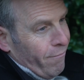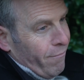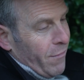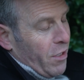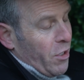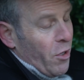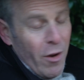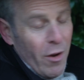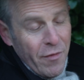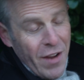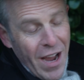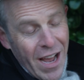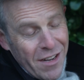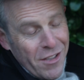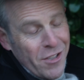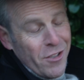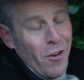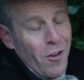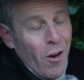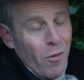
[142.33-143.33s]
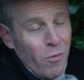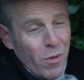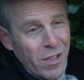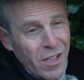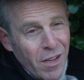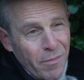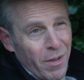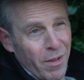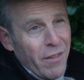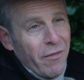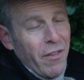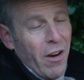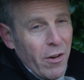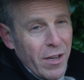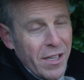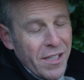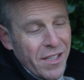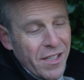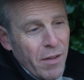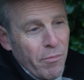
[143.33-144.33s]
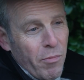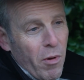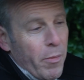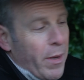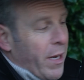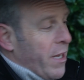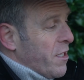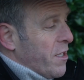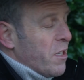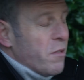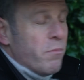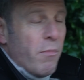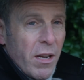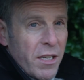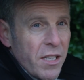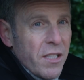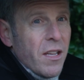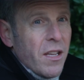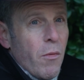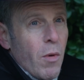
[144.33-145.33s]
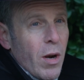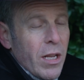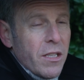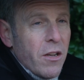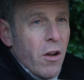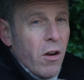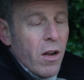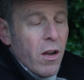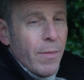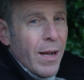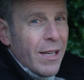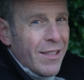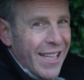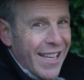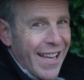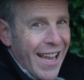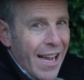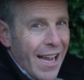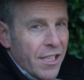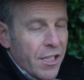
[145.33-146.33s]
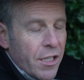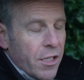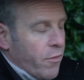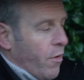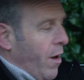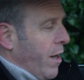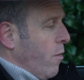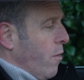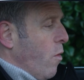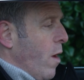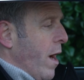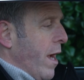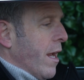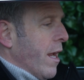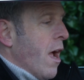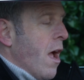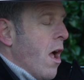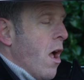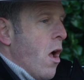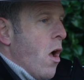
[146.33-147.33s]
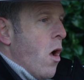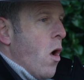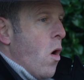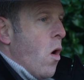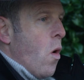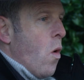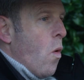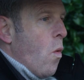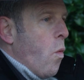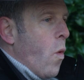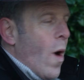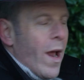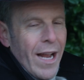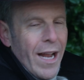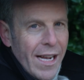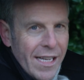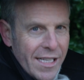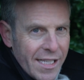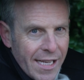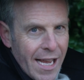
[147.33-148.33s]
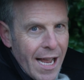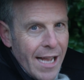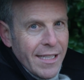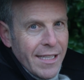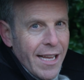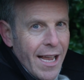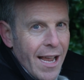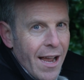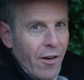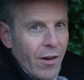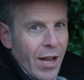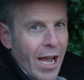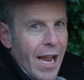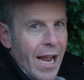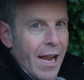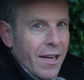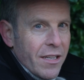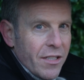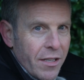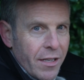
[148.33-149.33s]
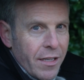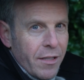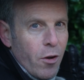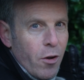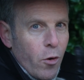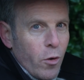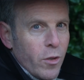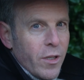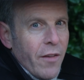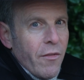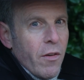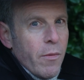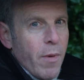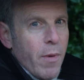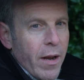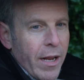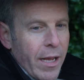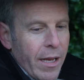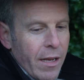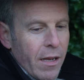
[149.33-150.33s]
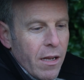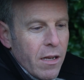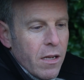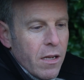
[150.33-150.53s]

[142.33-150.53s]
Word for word: So I've got to start with something very simple, because as much as I want to talk about the gadgets right away, when I sat down, I actually told everybody,